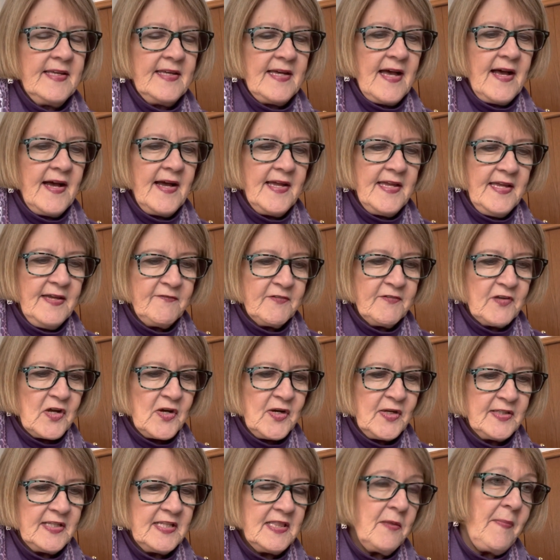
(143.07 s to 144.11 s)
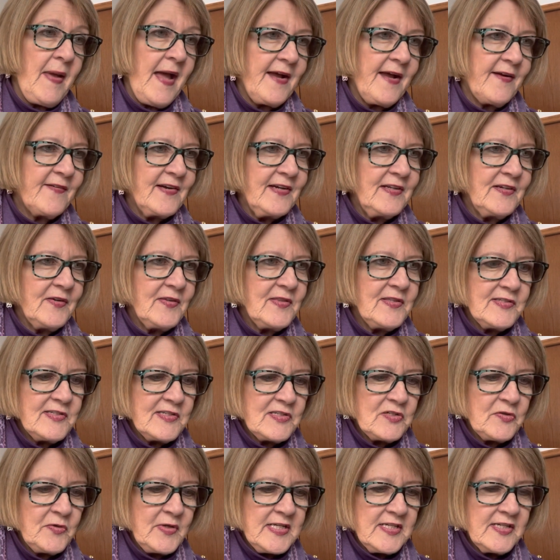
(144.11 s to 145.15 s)
I have called it the background or the
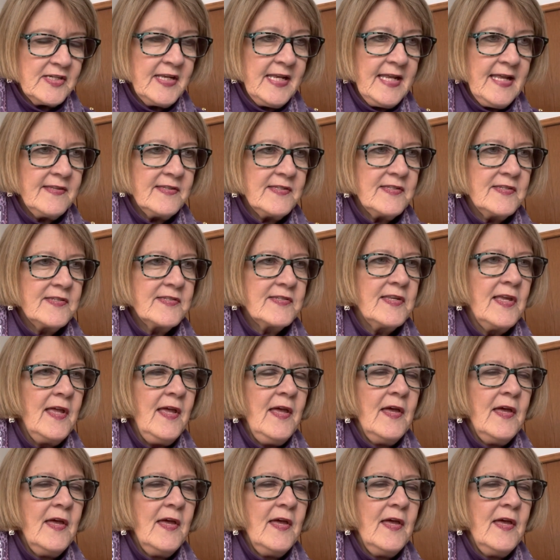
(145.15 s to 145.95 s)
situation analysis.